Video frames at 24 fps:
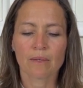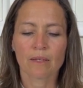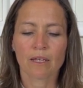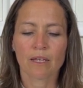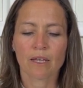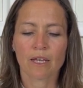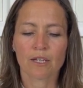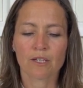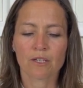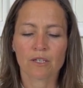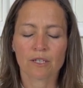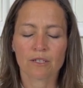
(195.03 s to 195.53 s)

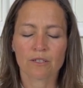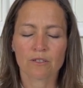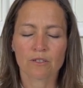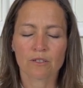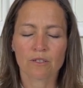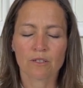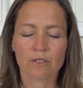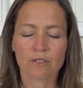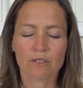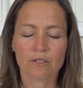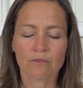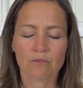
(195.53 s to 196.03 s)
And you can do
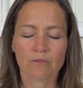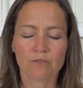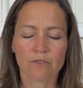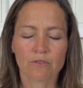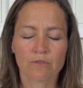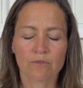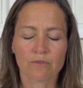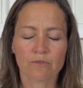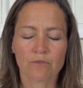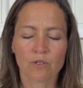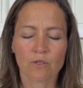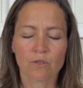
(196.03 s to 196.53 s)
this for a
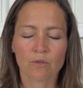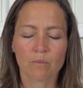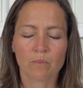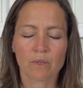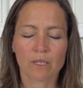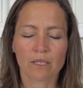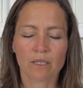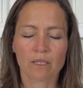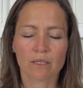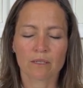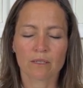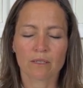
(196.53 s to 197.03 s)
few
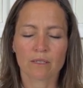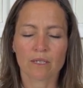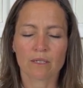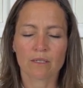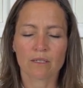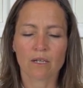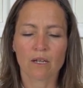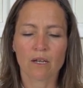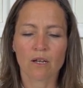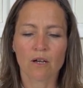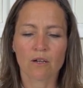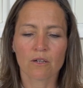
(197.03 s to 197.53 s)
minutes, as
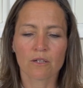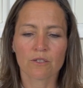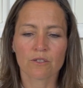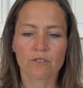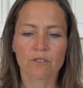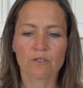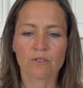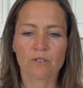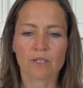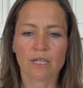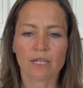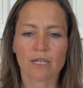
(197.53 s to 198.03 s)
long as
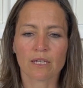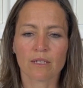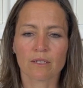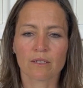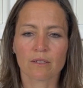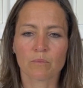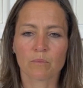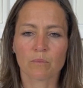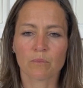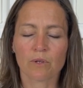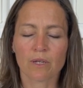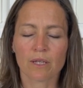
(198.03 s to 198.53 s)
you need,
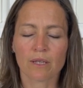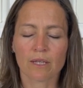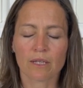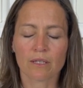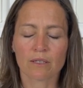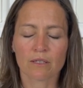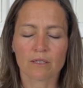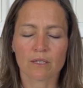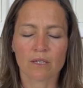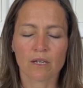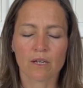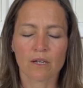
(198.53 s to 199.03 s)
breathing
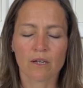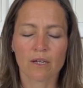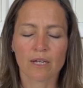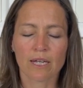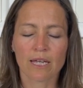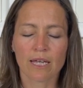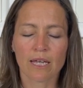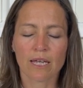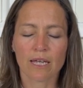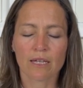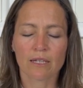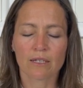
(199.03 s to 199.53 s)

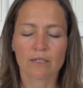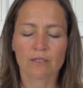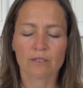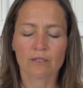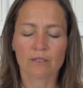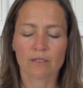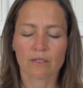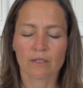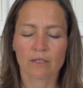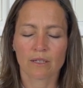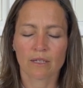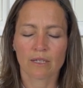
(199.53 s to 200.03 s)
slowly in,
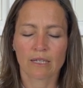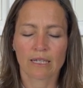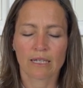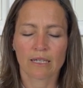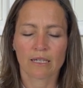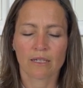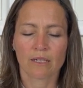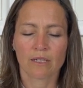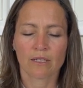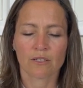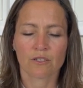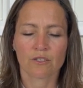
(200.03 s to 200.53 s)

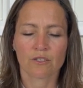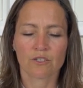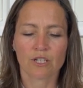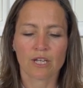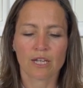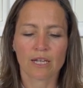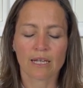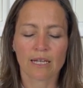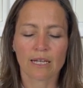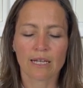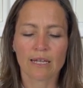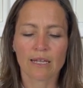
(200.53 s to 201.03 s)

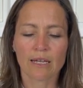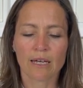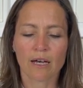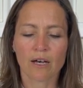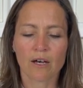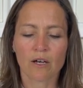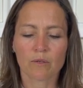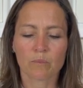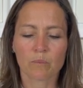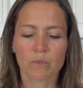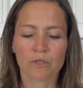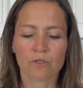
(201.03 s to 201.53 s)
gently
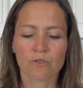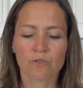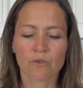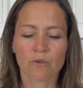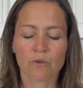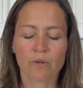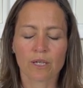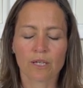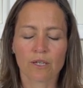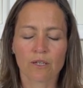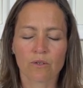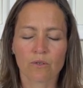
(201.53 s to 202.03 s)
out, but
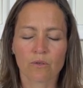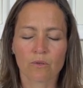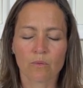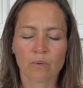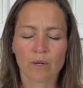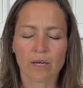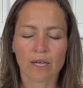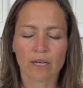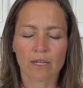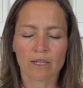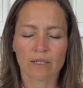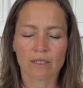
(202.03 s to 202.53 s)
drawing your
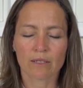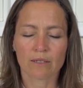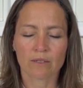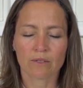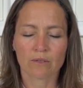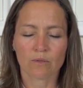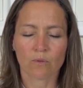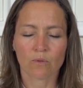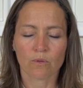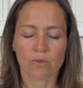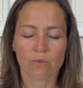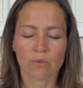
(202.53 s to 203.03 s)
awareness
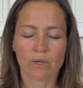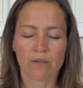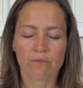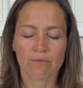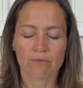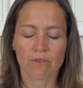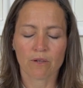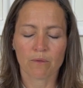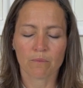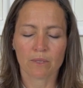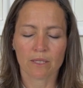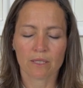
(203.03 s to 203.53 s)
all the way
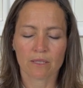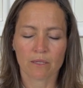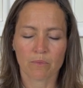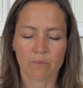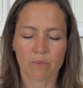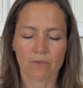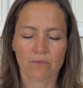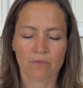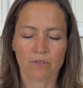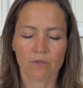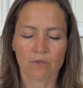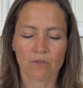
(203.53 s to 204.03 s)
from the tip
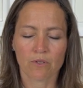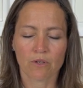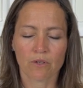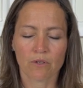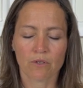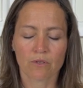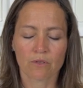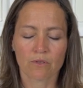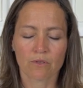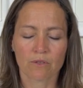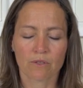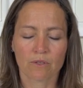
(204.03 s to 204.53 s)
of your
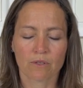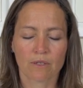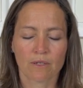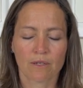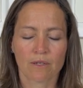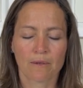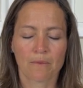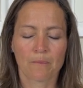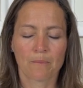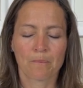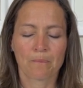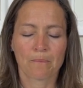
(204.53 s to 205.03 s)
nose
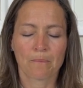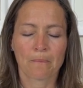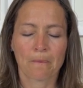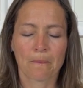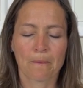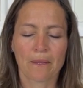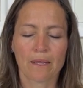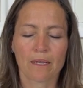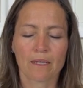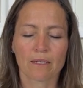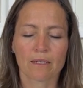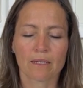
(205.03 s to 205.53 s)

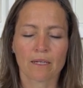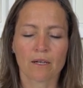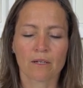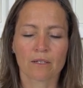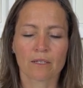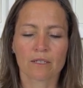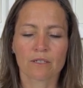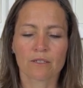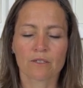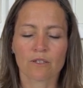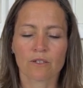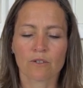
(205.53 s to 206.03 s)
and down
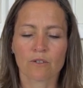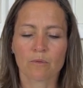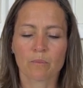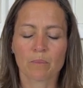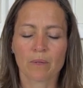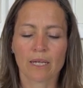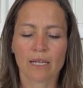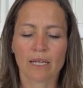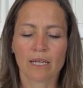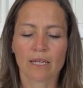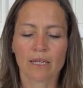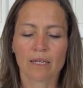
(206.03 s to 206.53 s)
into your
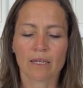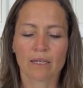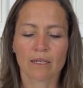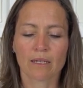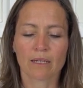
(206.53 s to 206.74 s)
belly.